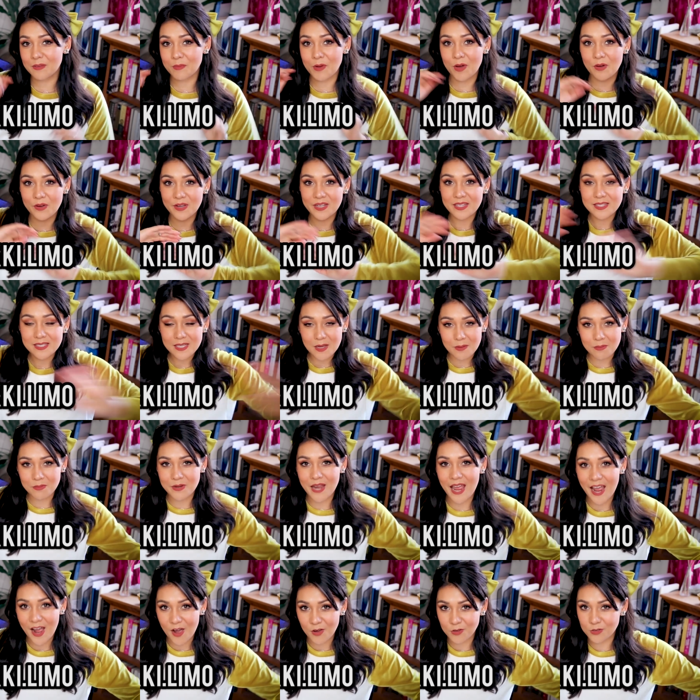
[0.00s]
Limo, it's up
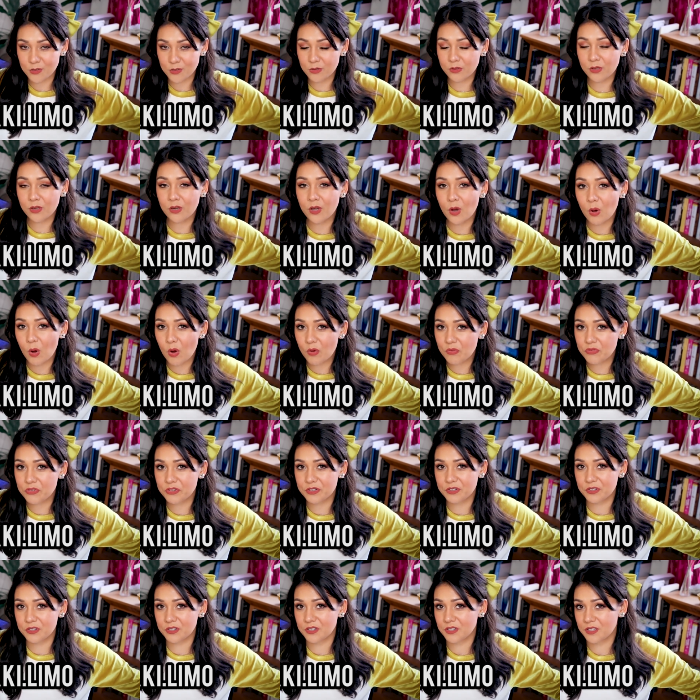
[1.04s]
now. You can go
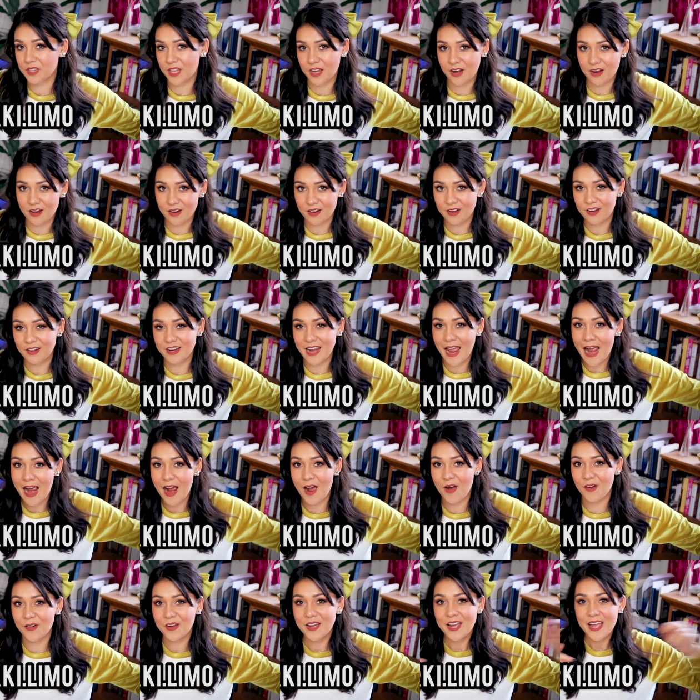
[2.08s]
over there
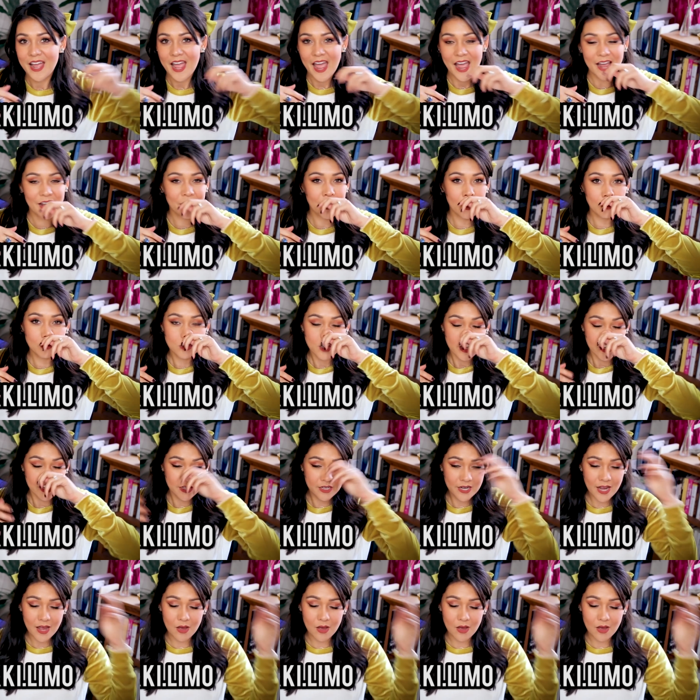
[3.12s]
now and go check it